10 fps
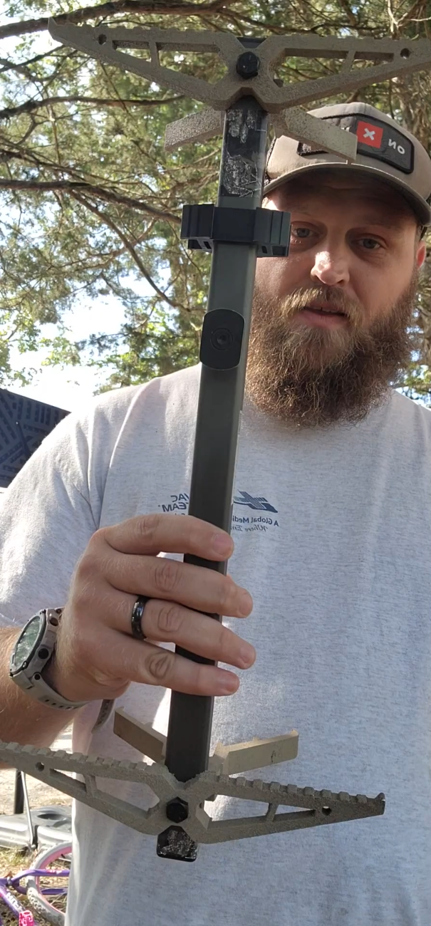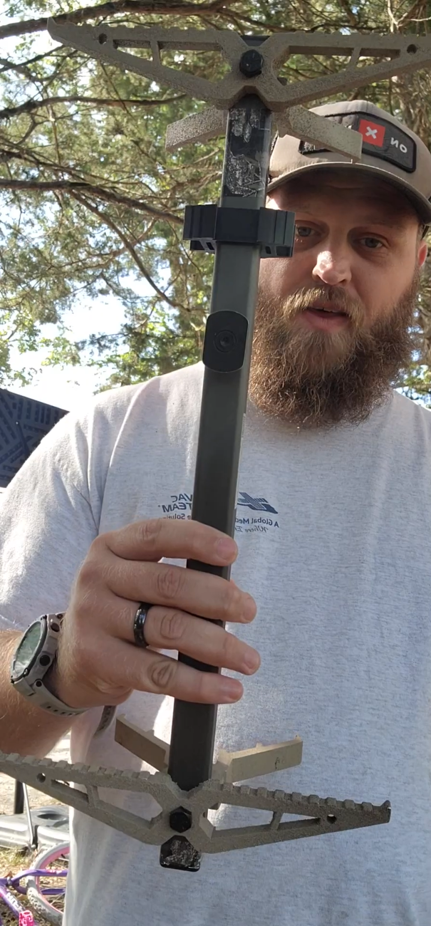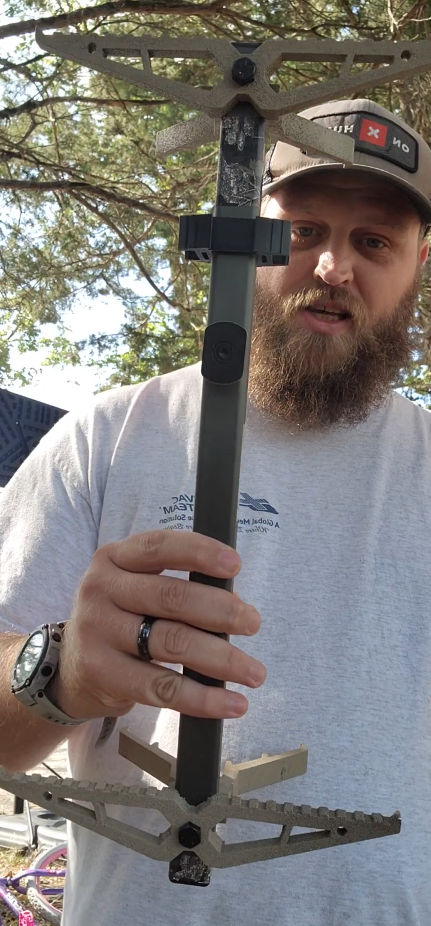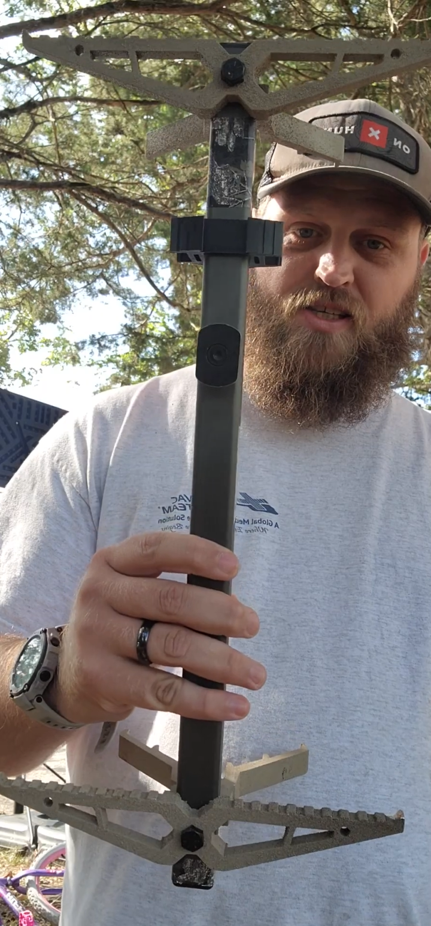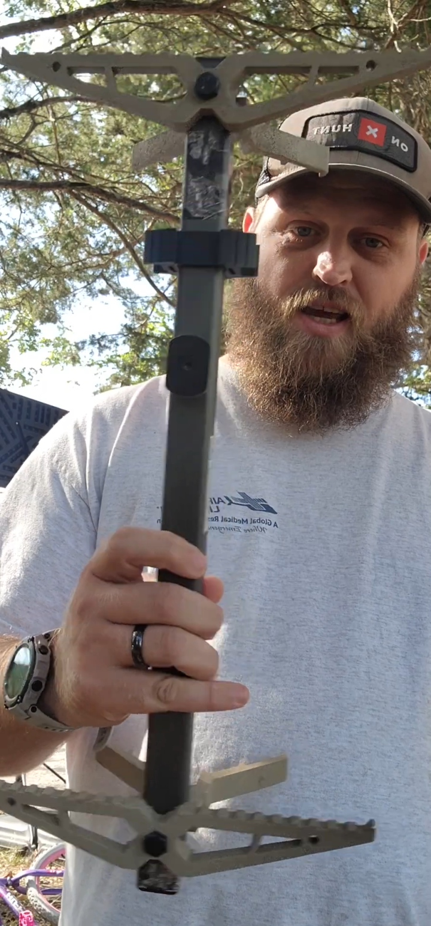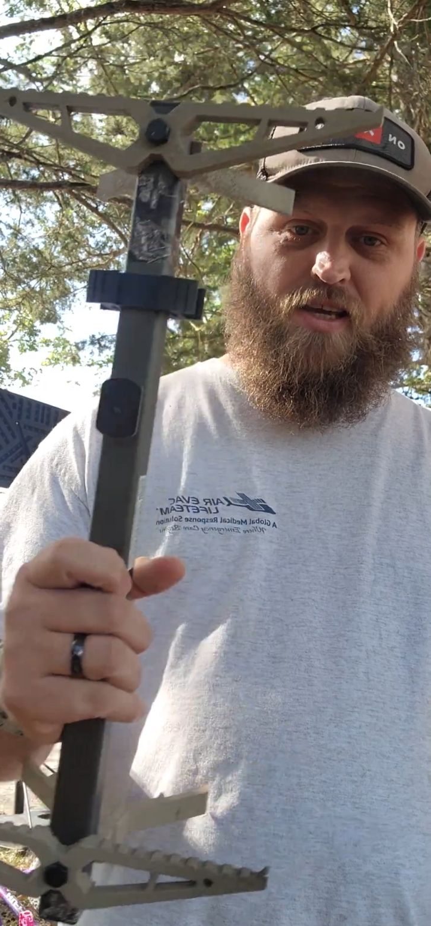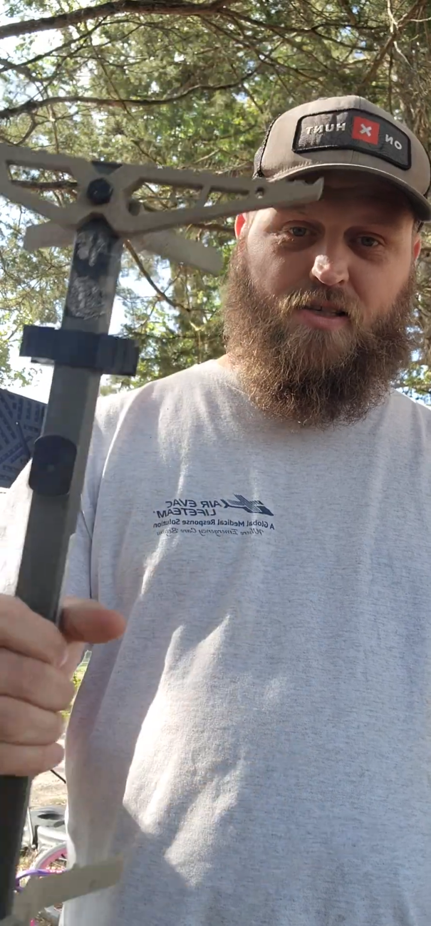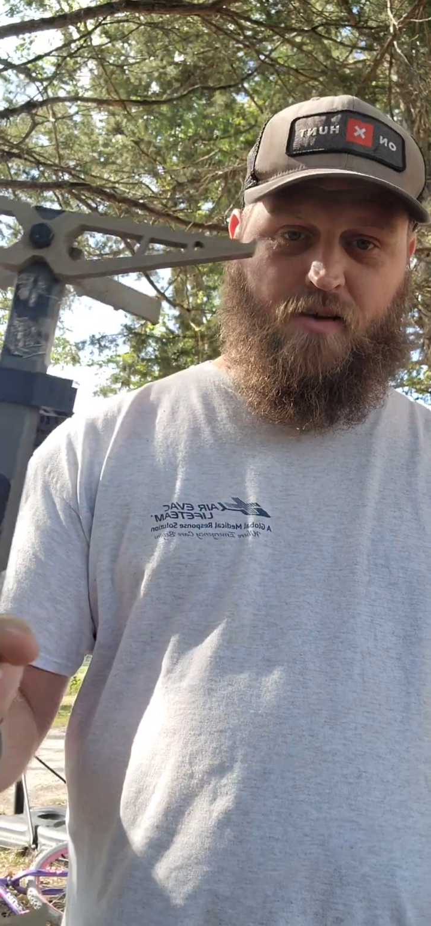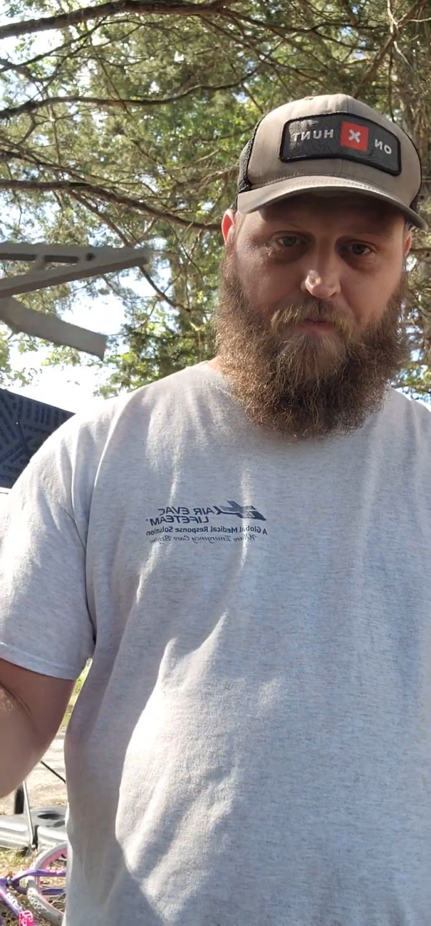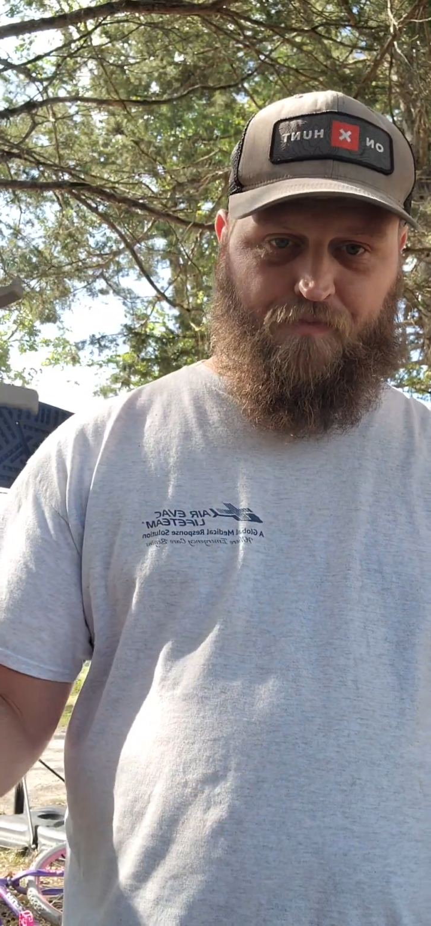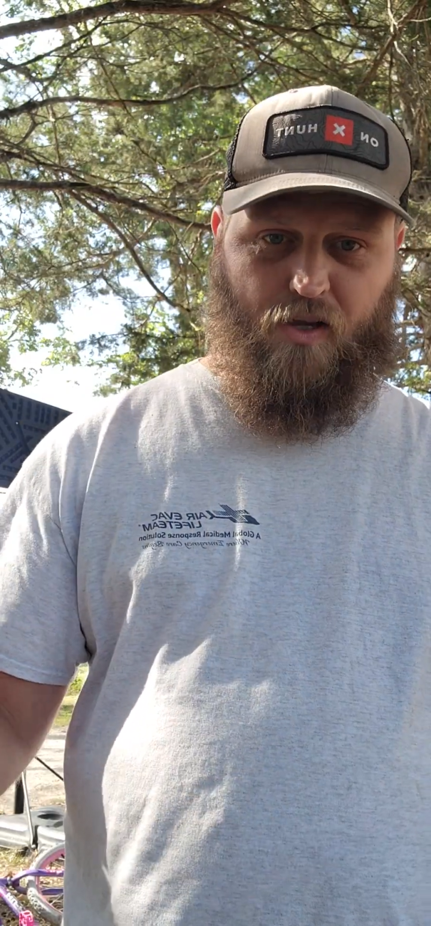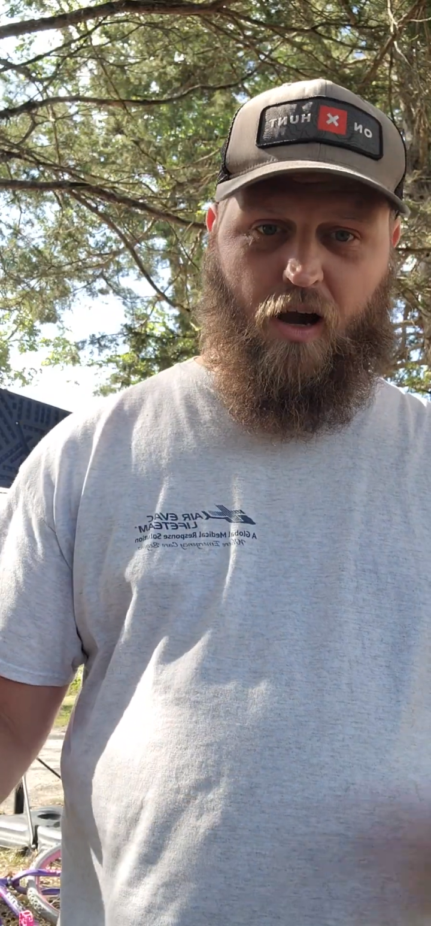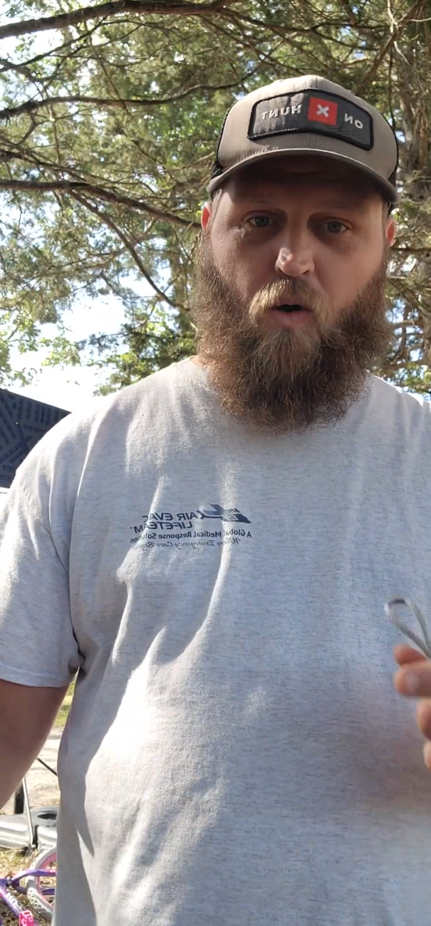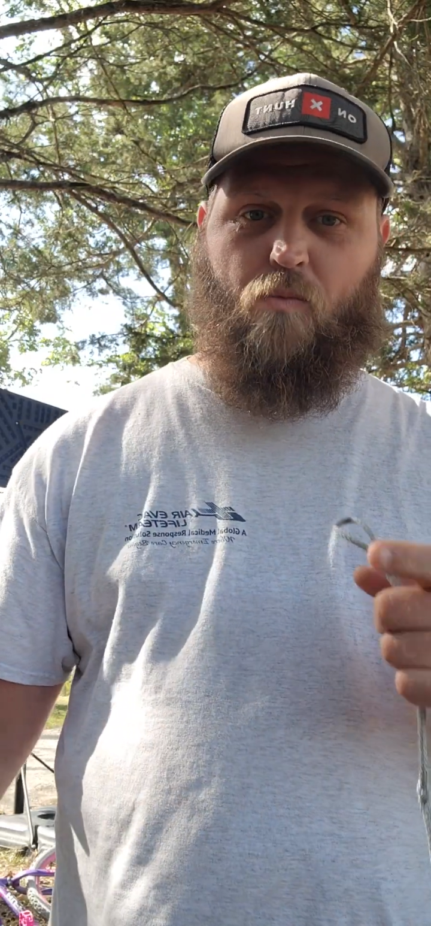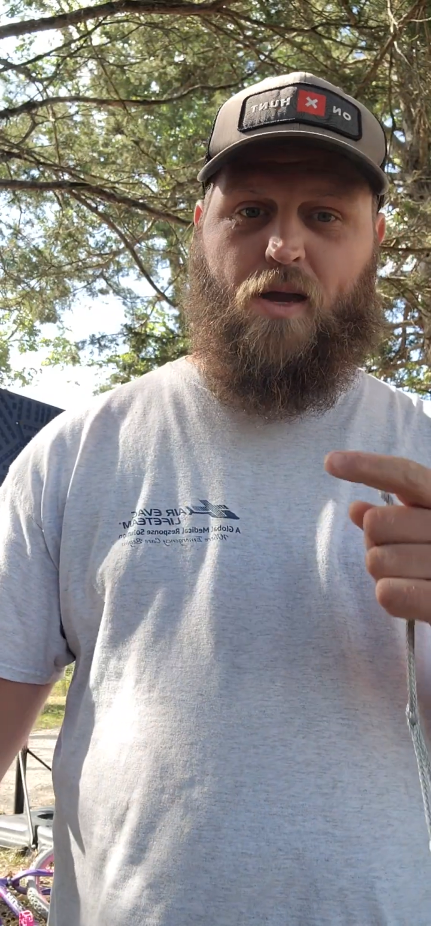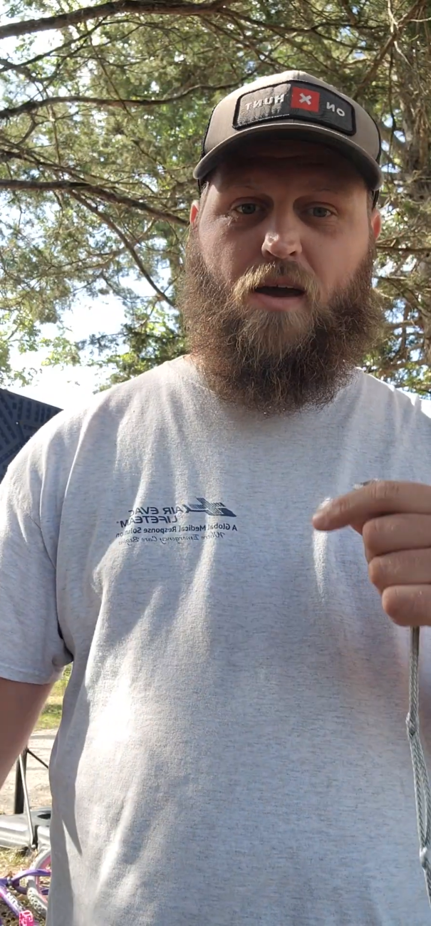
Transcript: These sticks hold